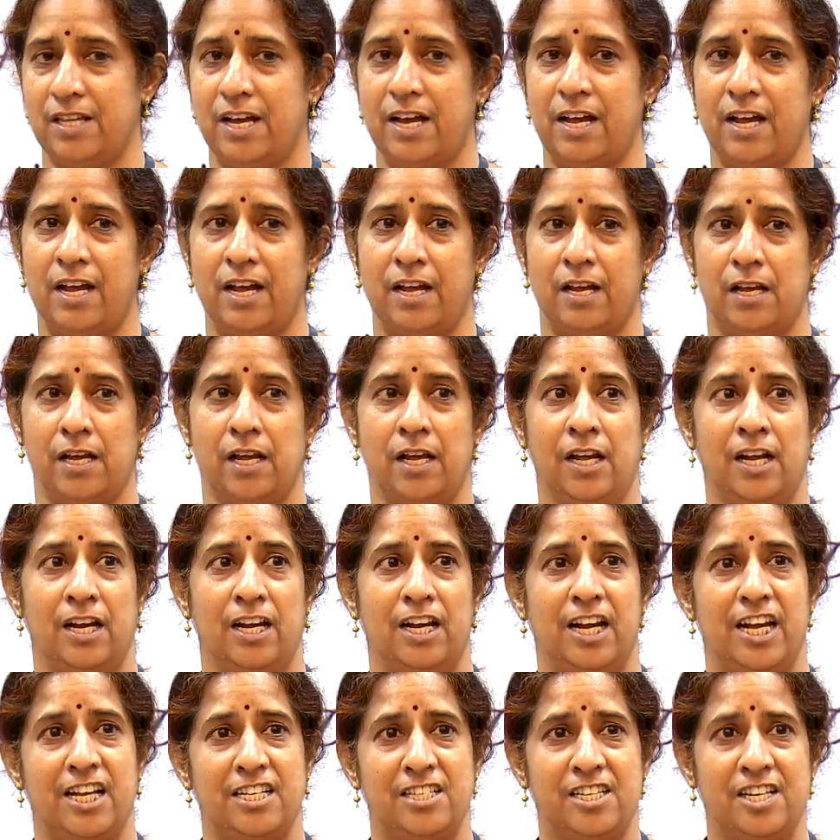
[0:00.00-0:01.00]
the
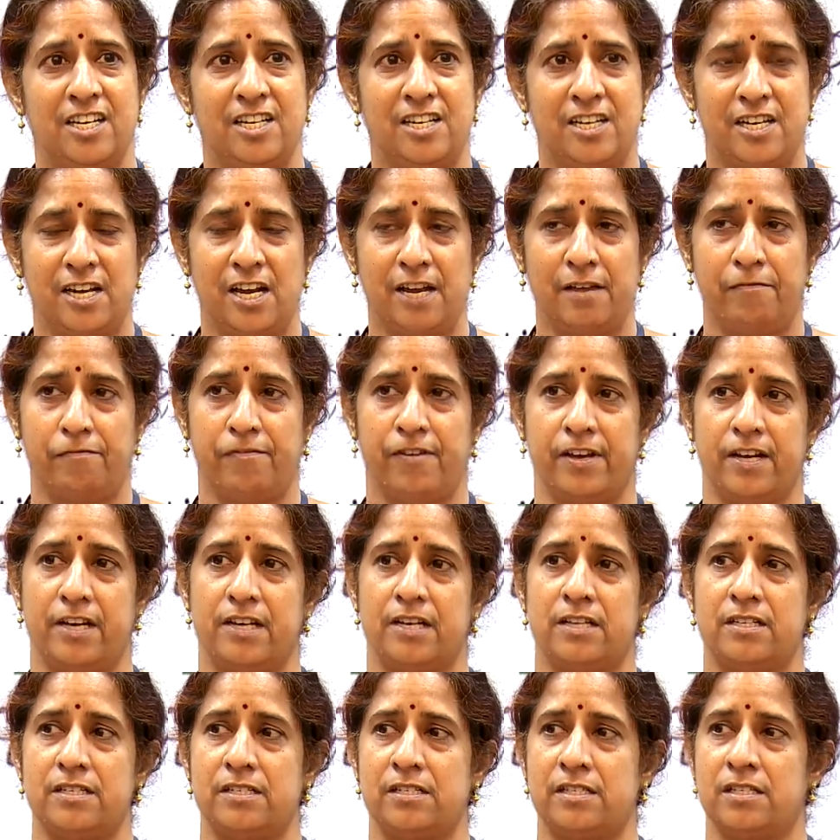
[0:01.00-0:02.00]
legendary
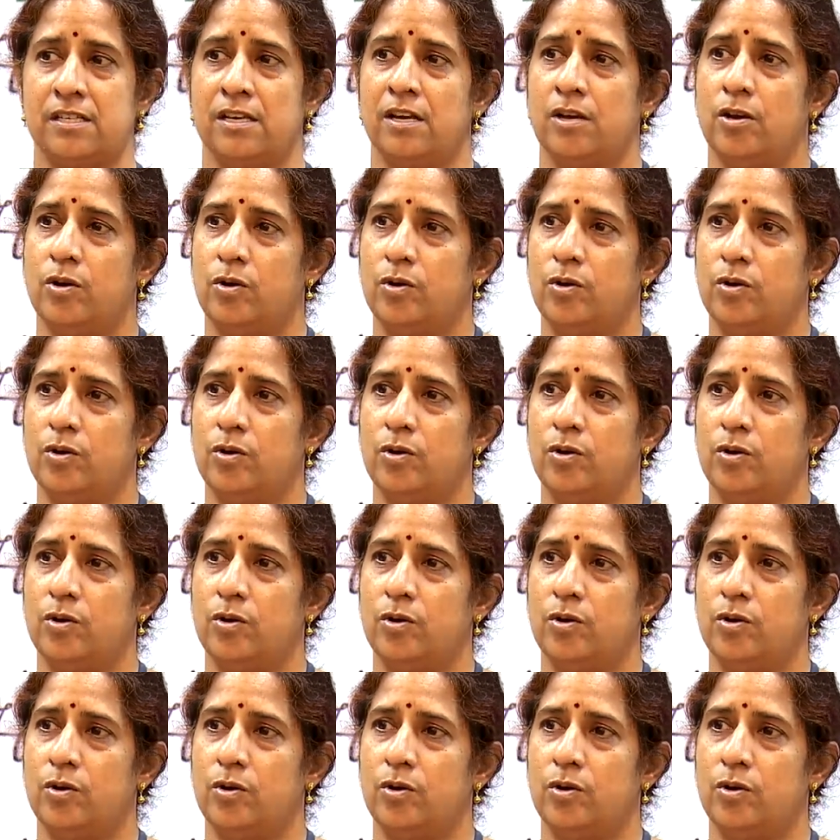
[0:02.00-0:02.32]
figures